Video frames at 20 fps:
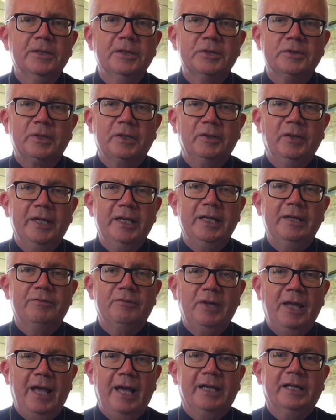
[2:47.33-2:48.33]
So, Our Lady of
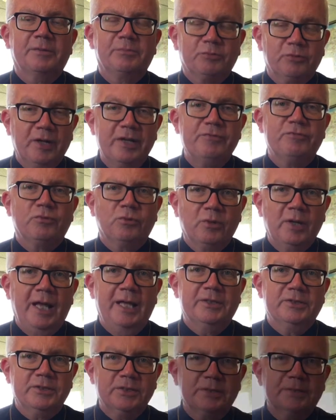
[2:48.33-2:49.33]
Knock, pray for
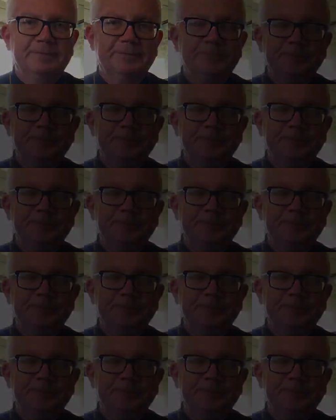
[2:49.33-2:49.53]
us.